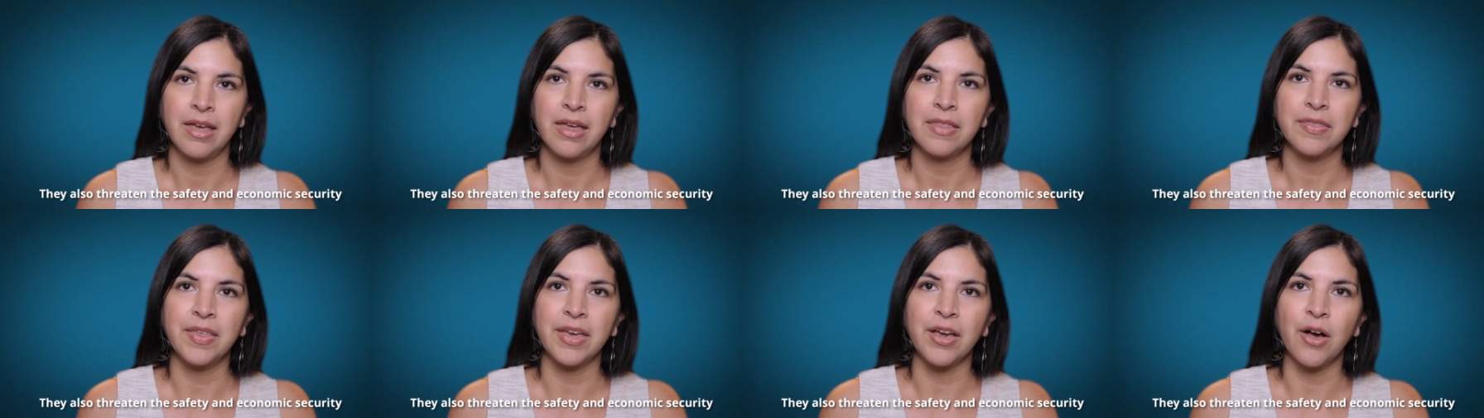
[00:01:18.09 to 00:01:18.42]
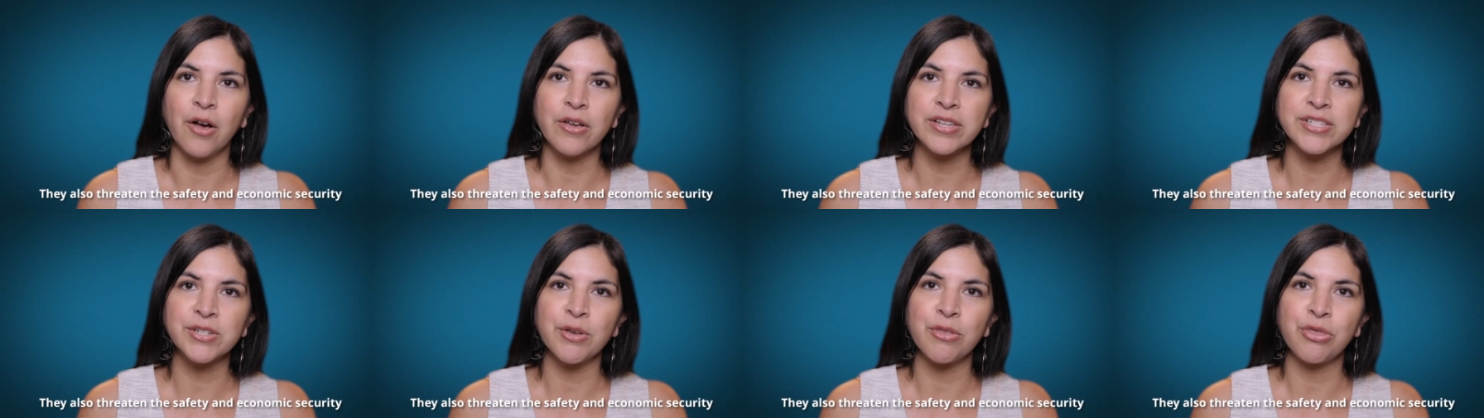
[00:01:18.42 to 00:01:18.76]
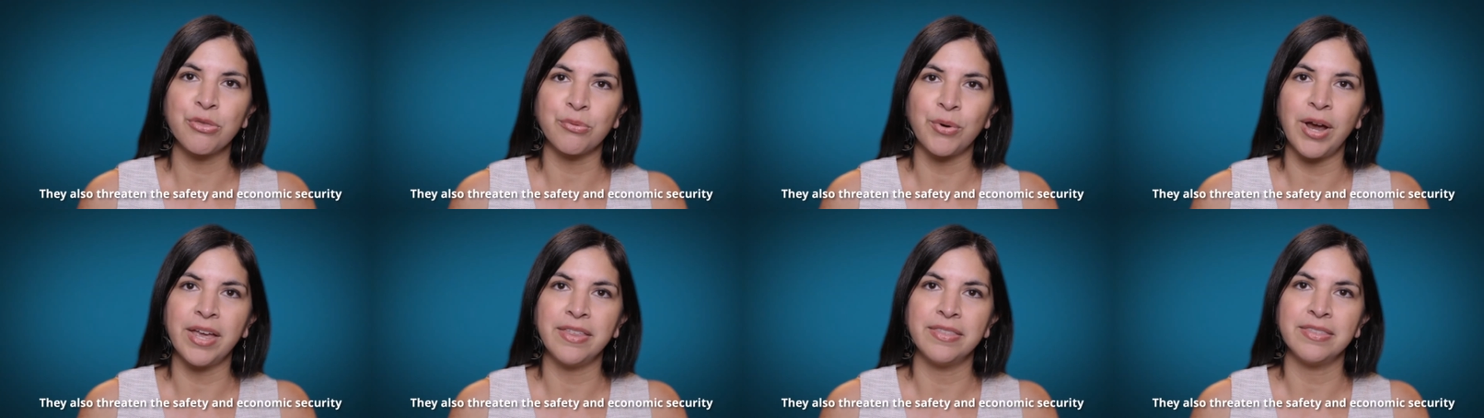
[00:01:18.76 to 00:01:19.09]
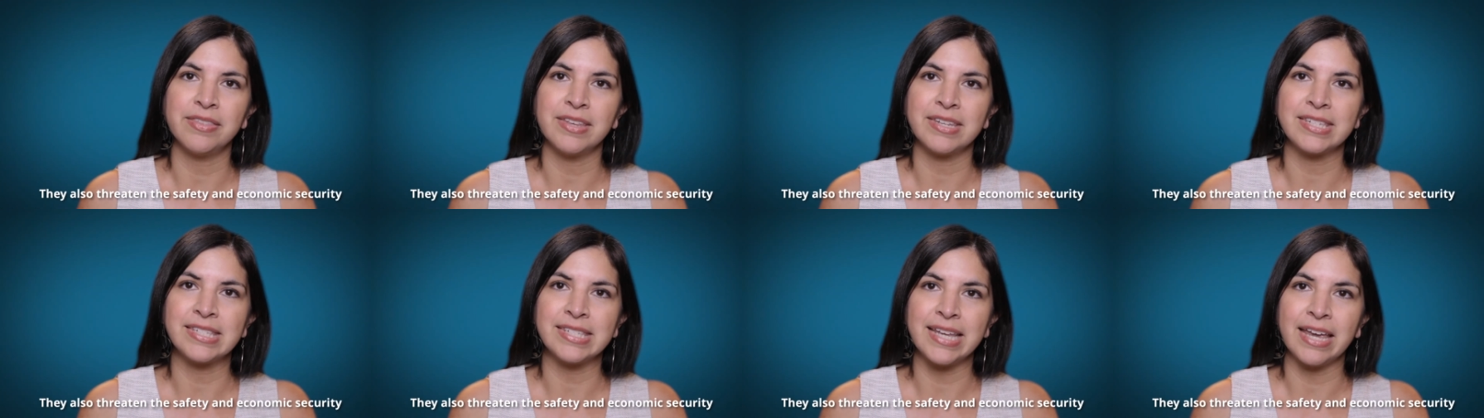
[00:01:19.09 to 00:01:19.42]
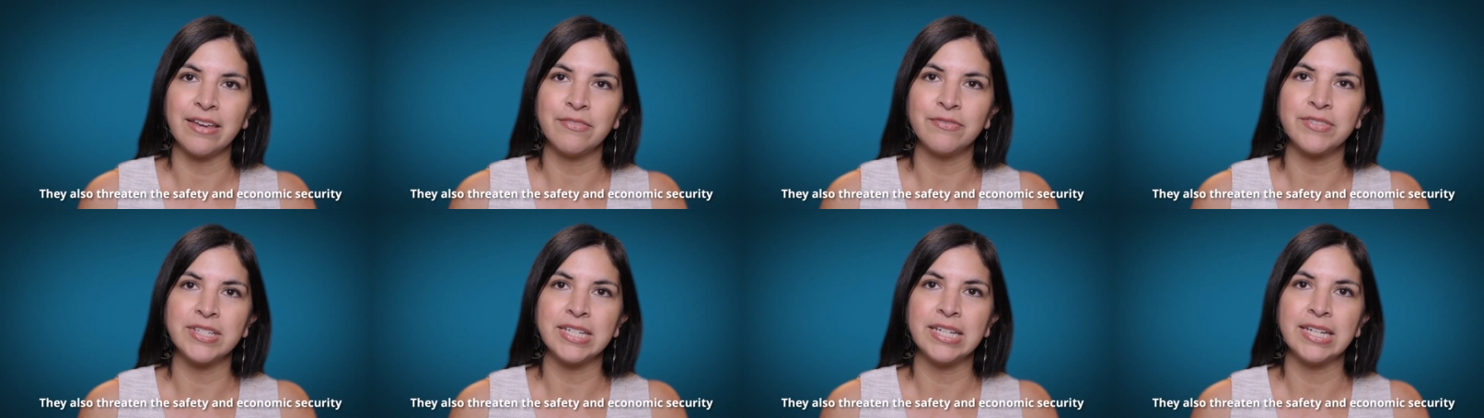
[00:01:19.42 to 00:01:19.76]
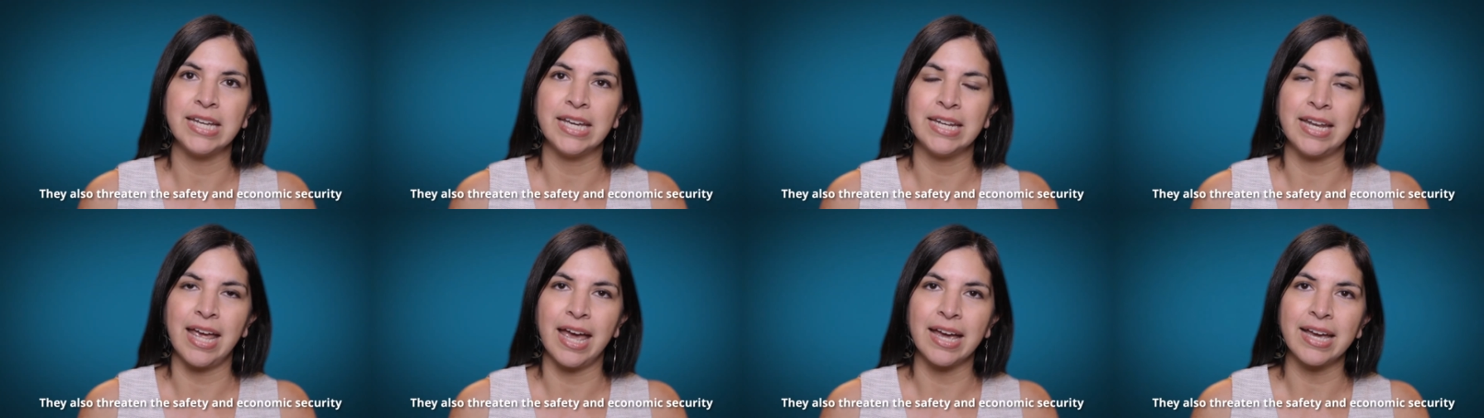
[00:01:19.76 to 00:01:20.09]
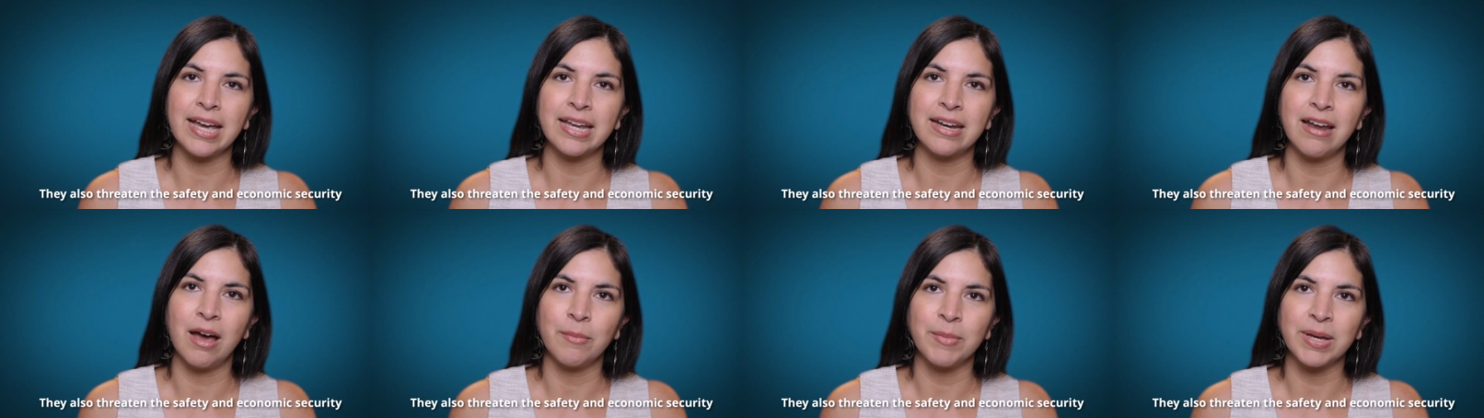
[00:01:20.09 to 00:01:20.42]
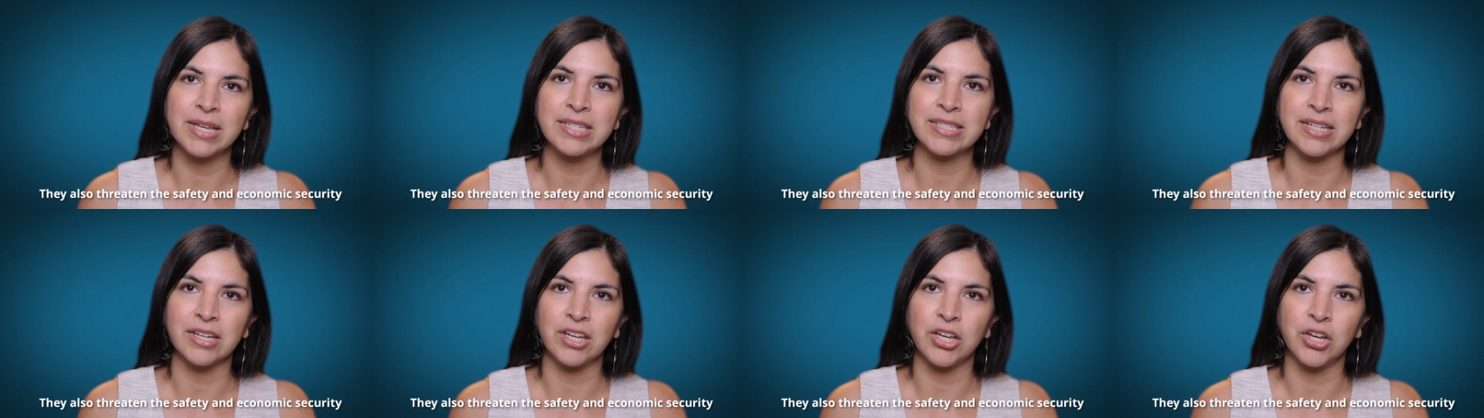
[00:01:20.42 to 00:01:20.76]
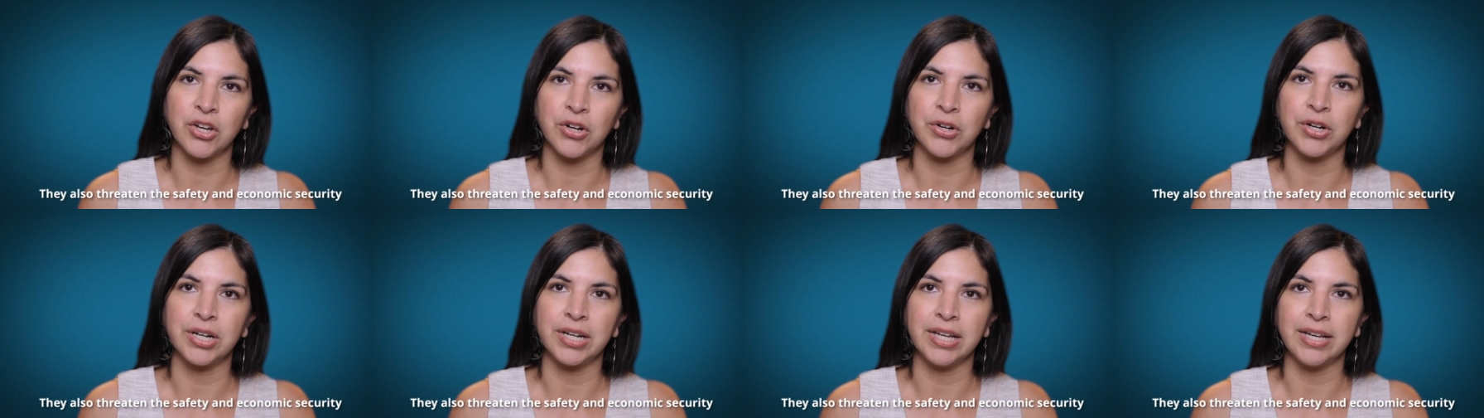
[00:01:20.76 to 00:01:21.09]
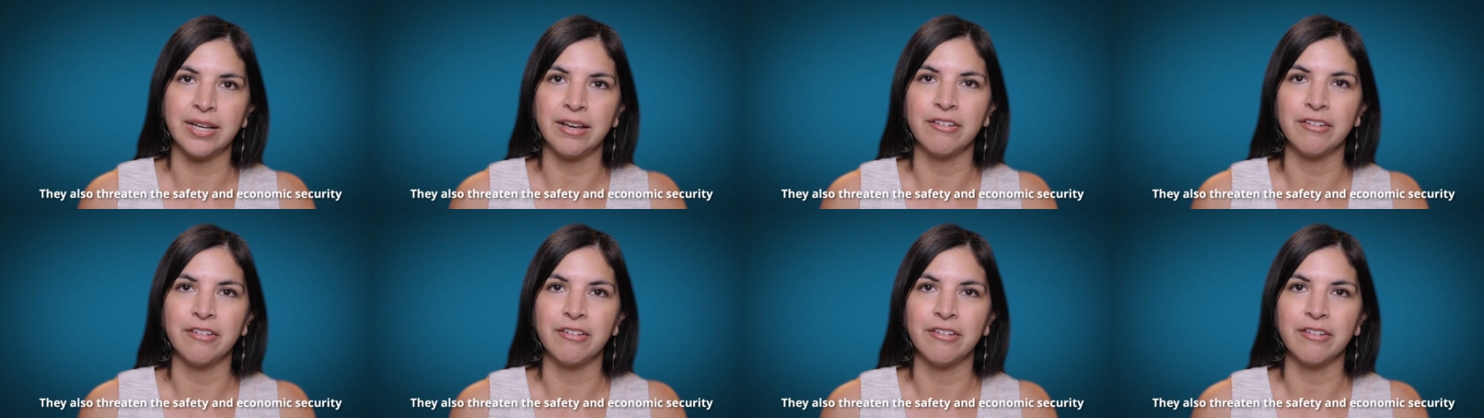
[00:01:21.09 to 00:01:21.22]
They also threaten the safety and economic security